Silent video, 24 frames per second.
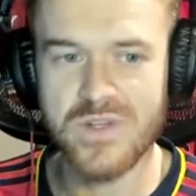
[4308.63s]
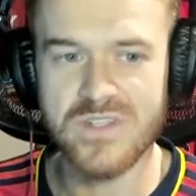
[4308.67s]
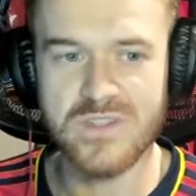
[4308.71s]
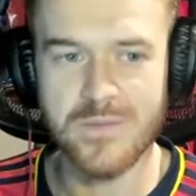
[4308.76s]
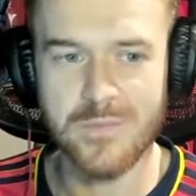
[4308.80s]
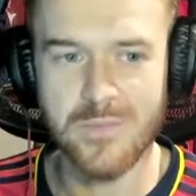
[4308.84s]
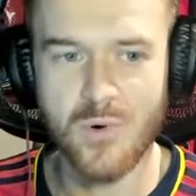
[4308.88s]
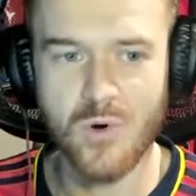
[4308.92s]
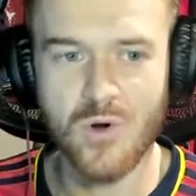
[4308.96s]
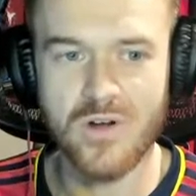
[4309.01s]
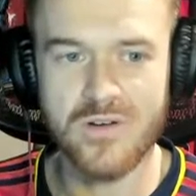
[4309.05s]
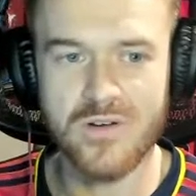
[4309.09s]

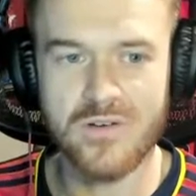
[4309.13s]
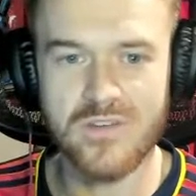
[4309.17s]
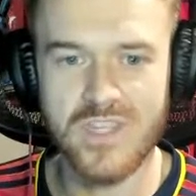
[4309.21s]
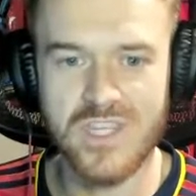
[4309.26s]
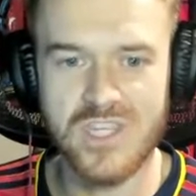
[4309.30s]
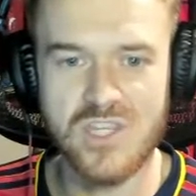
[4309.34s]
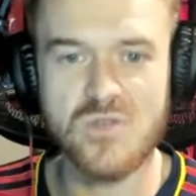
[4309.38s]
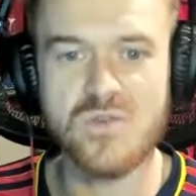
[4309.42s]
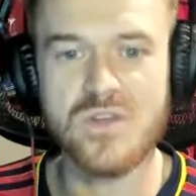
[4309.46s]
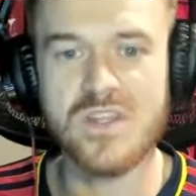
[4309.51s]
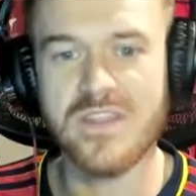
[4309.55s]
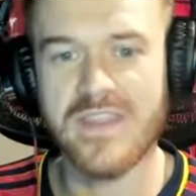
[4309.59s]
support the
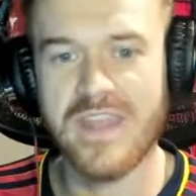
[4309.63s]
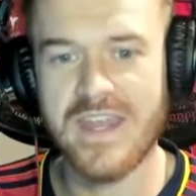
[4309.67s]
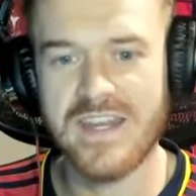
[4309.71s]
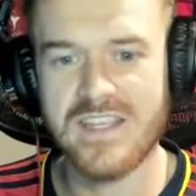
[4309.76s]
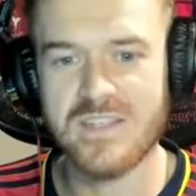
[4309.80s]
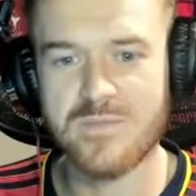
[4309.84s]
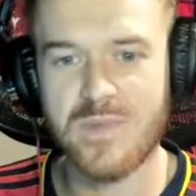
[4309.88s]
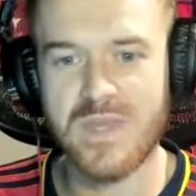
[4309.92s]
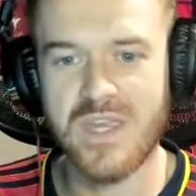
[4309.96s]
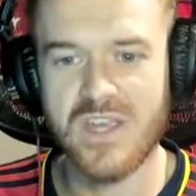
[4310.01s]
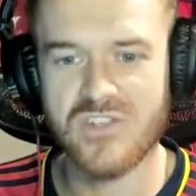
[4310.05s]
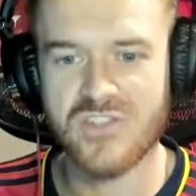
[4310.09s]
union that
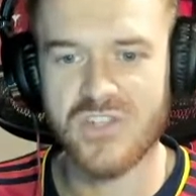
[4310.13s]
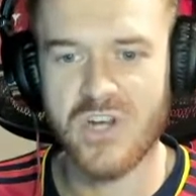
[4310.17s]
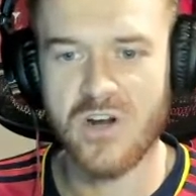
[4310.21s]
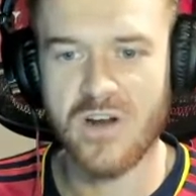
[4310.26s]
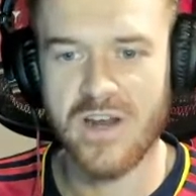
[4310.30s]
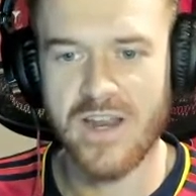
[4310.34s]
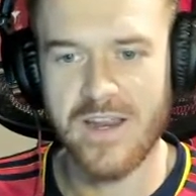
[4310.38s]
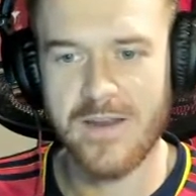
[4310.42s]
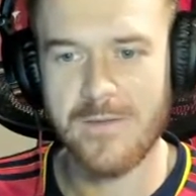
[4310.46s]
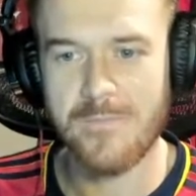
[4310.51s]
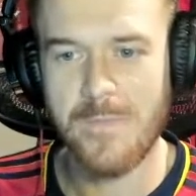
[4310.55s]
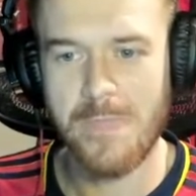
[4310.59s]
is
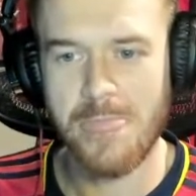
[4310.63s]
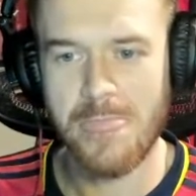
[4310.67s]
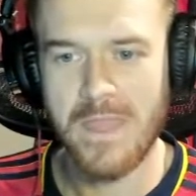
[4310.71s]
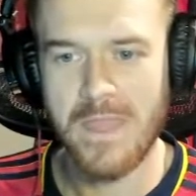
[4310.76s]
PSRA.